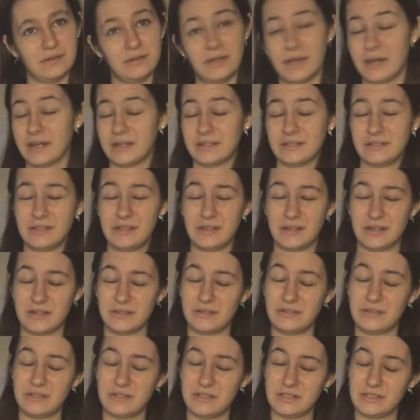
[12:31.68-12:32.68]
No, I
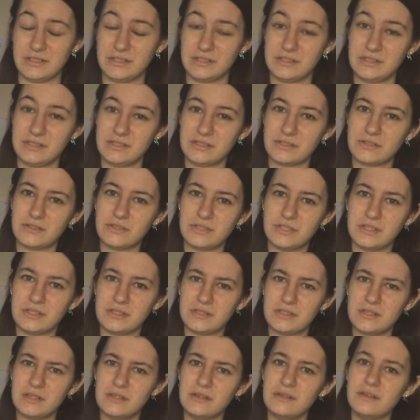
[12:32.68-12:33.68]
don't think
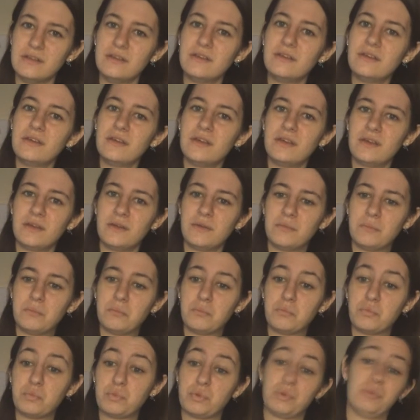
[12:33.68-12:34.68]
she did.
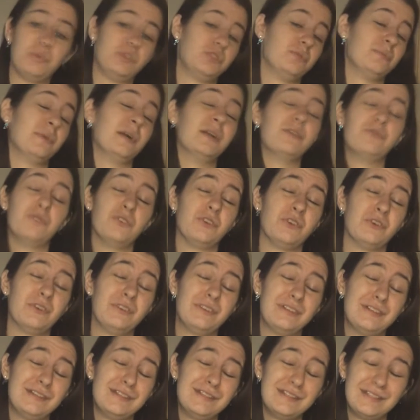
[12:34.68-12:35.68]
Probably she might have
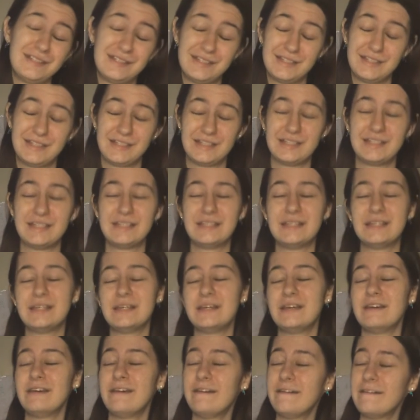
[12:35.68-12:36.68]
forgotten it.
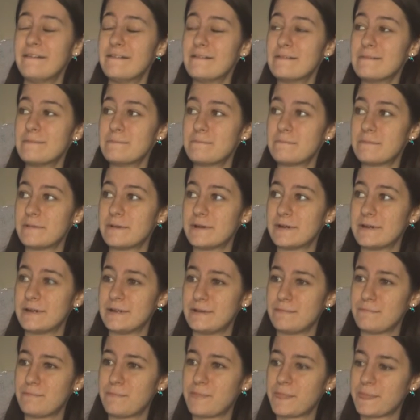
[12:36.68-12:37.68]

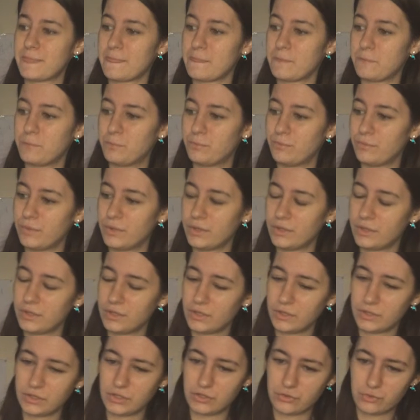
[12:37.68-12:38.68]
But
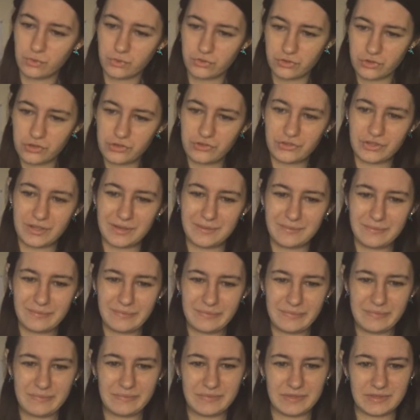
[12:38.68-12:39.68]
there's also
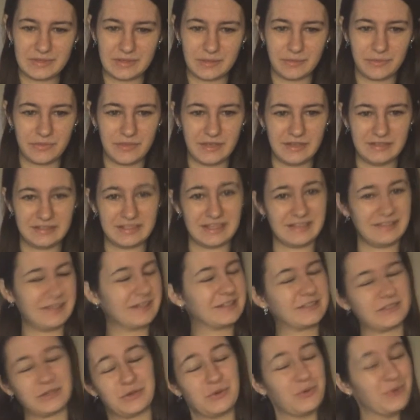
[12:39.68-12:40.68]
some things I
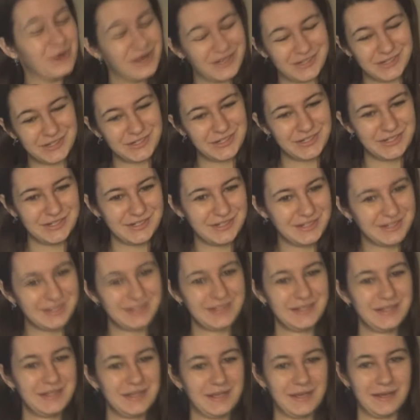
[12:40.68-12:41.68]
like to
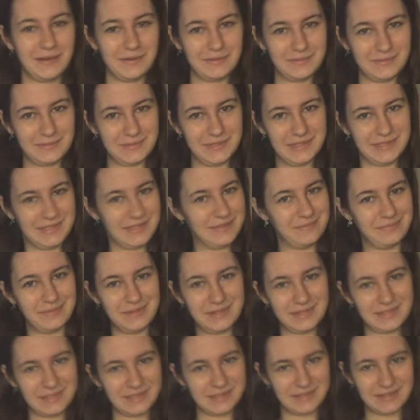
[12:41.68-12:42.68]
question Disney
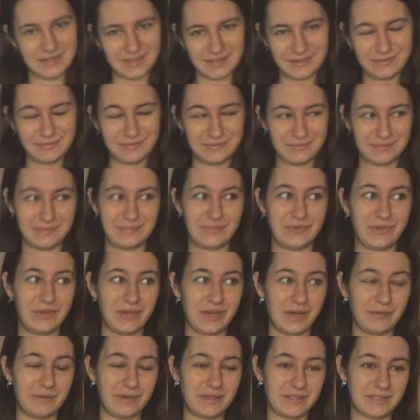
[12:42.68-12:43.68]
Pixar
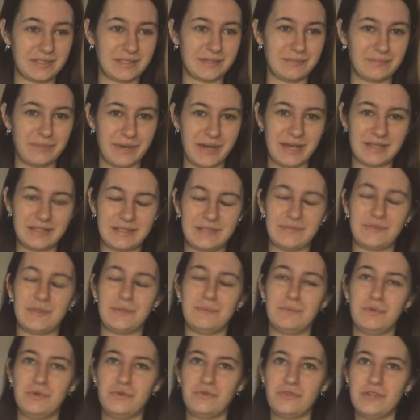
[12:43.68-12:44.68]
about some parts of
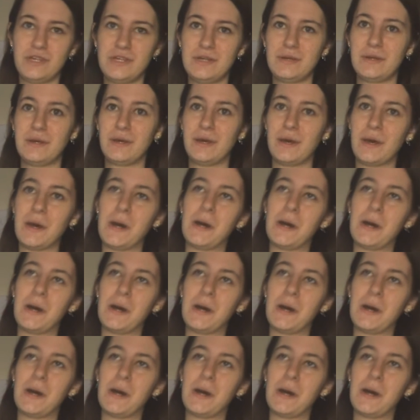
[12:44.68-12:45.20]
the movie.